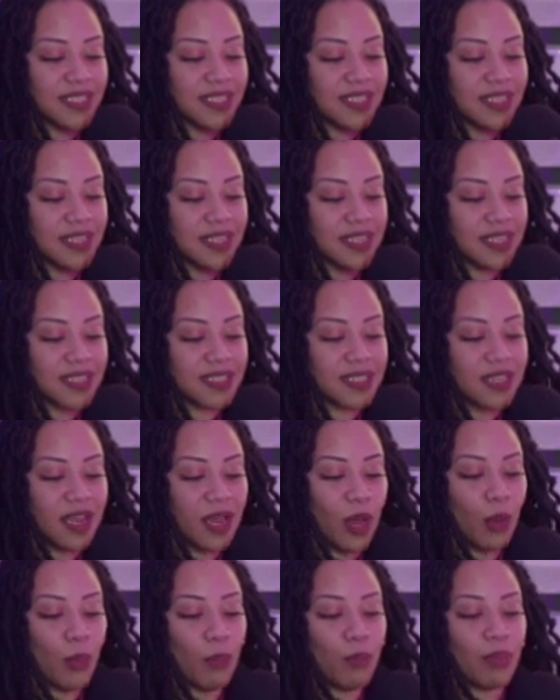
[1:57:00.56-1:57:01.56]
to this,
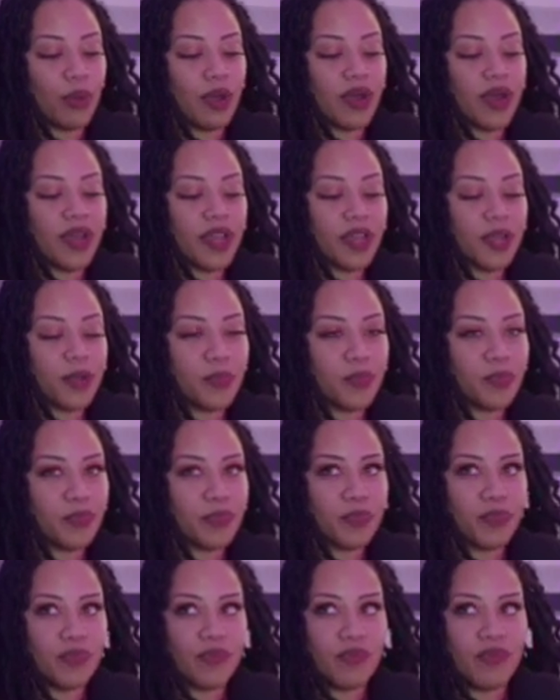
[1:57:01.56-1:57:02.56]
but
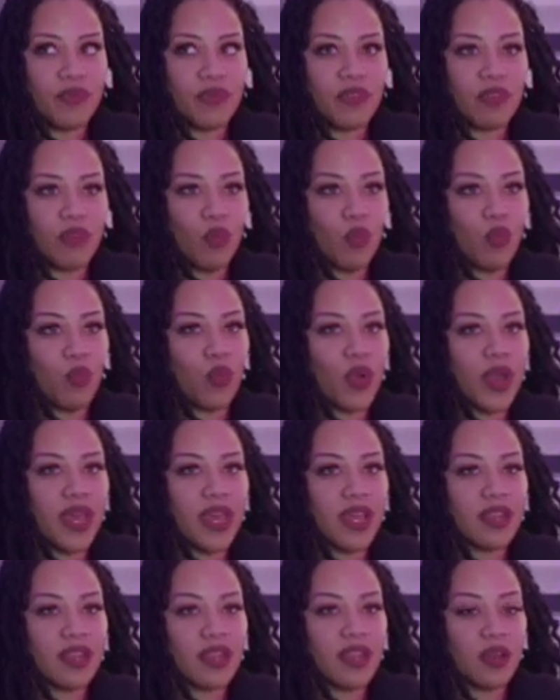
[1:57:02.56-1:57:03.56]

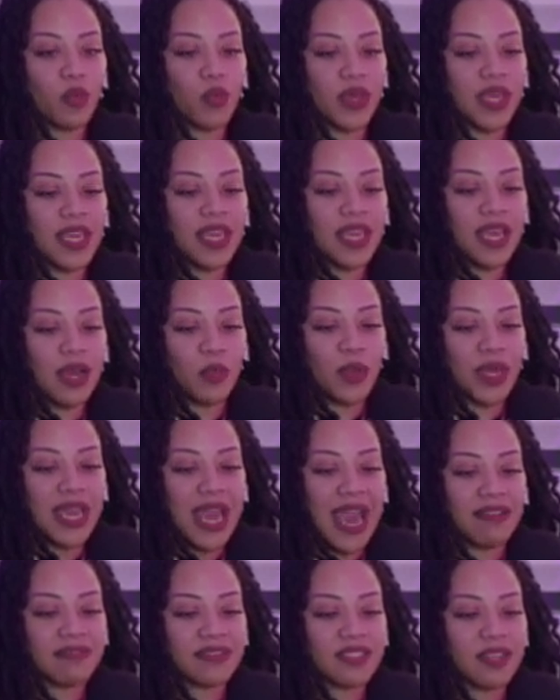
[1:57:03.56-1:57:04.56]
when we
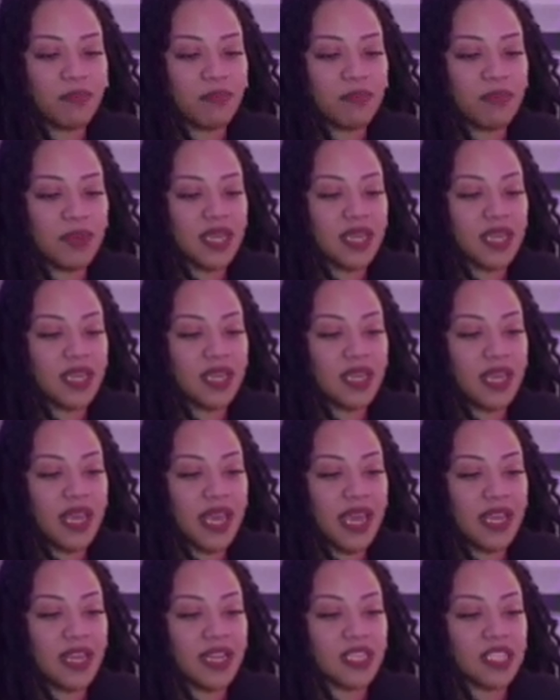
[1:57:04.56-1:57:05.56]
have to be
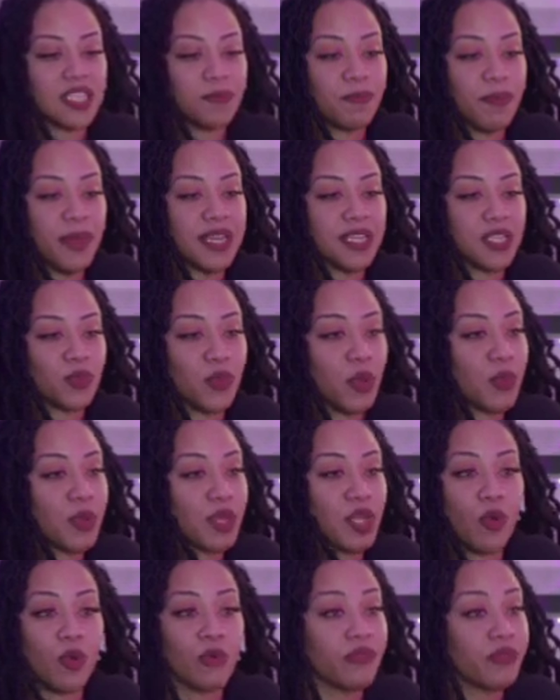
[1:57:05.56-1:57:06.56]
in a space where we
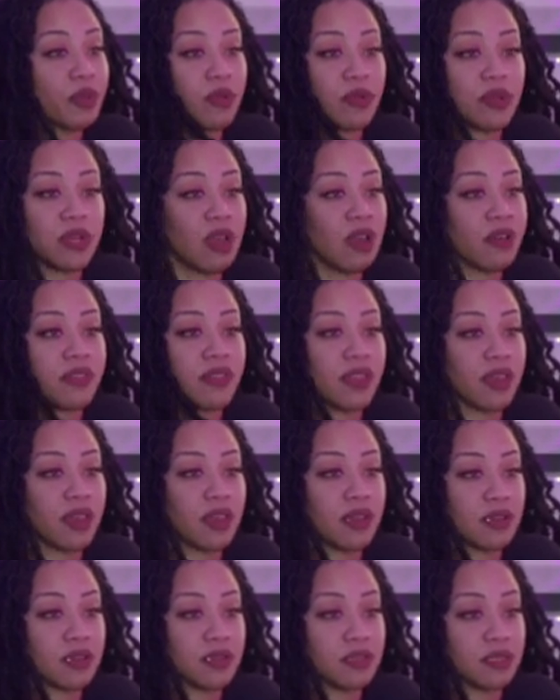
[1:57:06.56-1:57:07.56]
don't feel
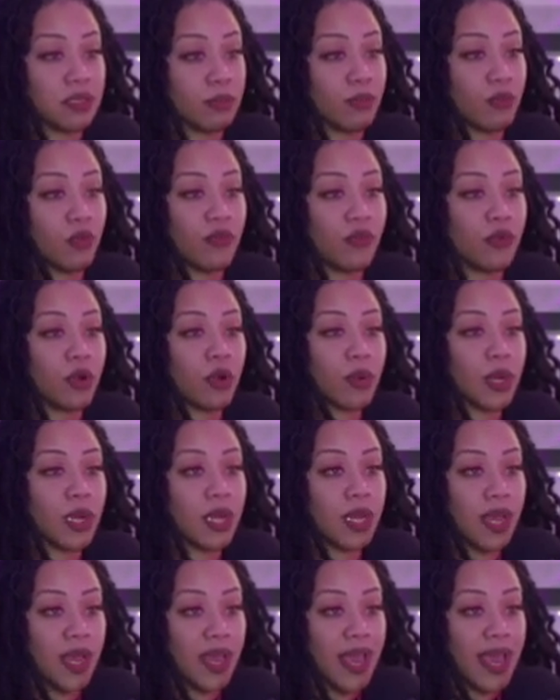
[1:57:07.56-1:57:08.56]
nothing to move forward.
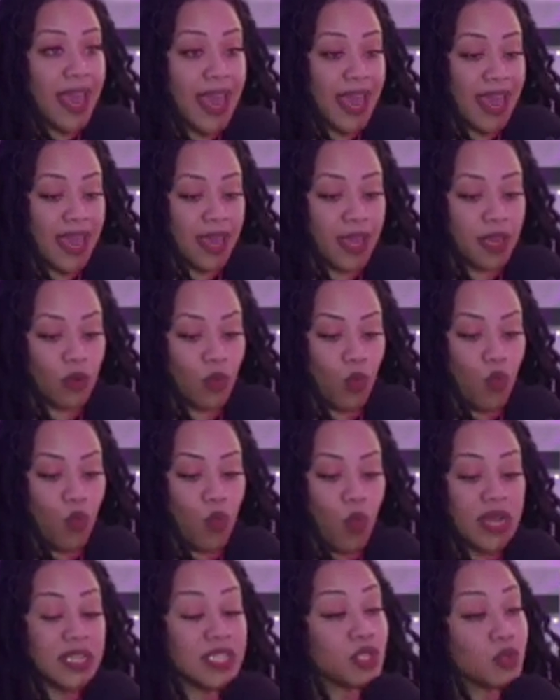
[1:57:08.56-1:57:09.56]
And
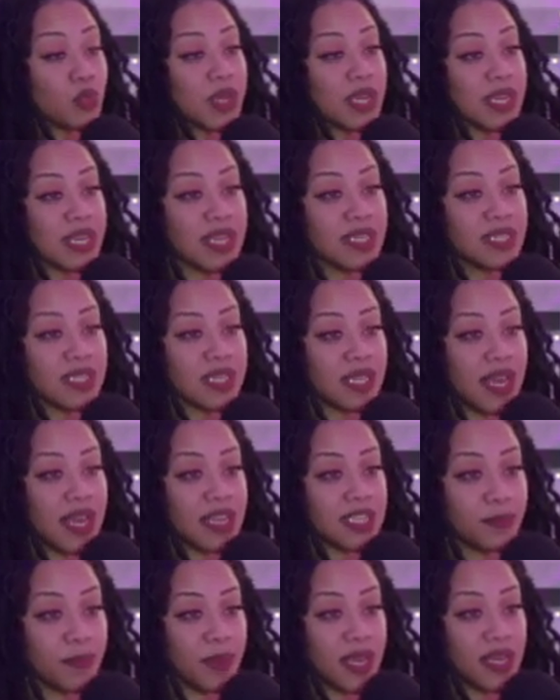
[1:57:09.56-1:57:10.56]
once we get to
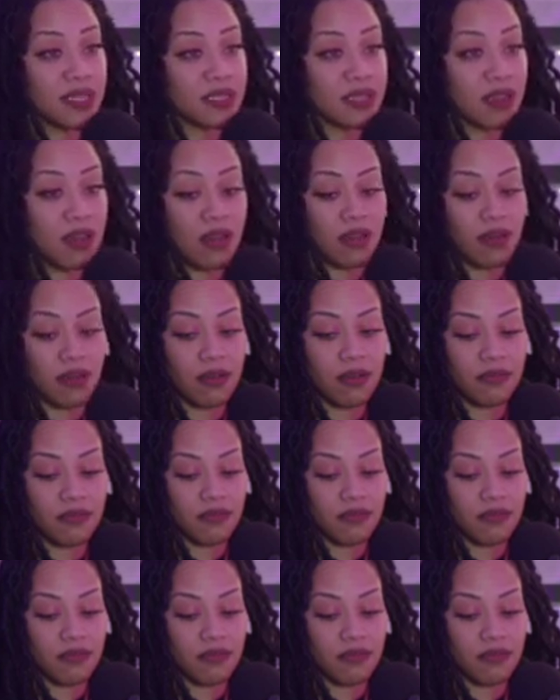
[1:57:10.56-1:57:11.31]
that space of